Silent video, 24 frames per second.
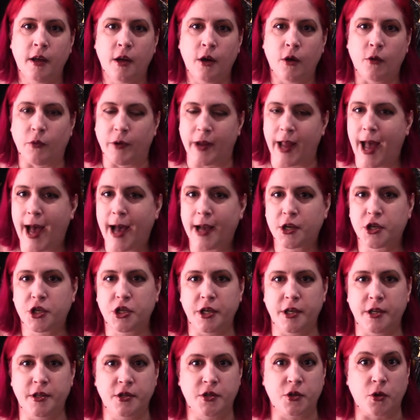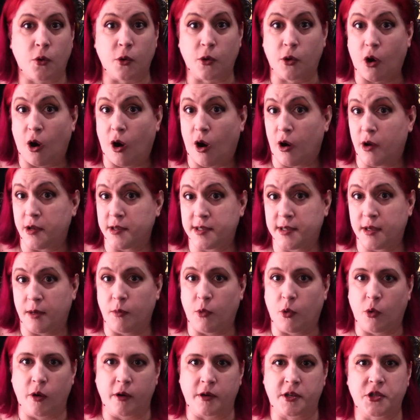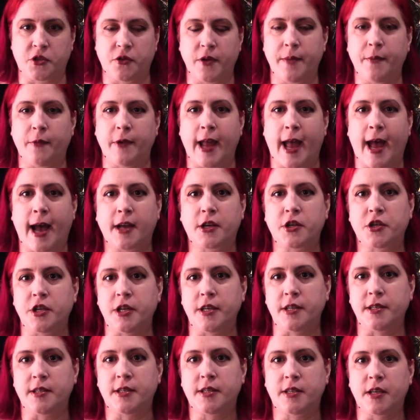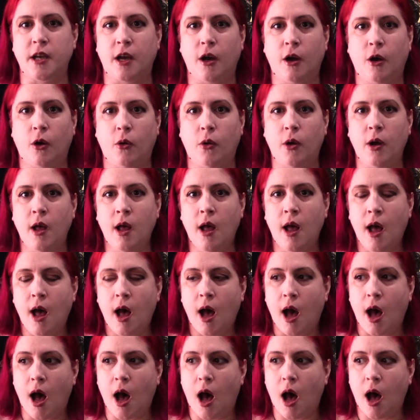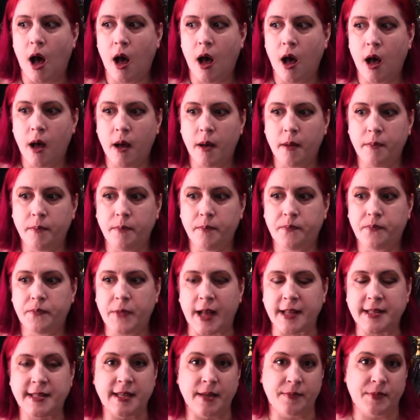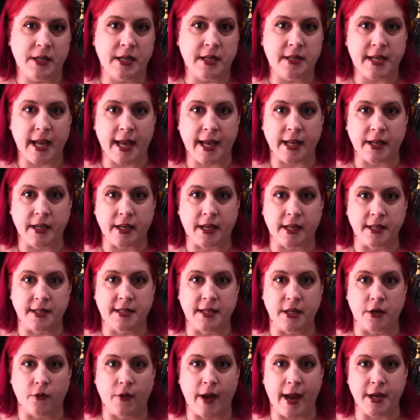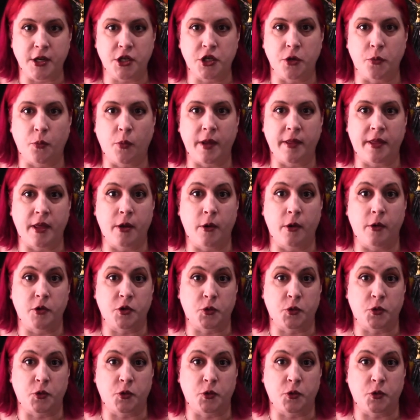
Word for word: reactions or cause a more extreme reaction. So that's something to take into consideration with it, is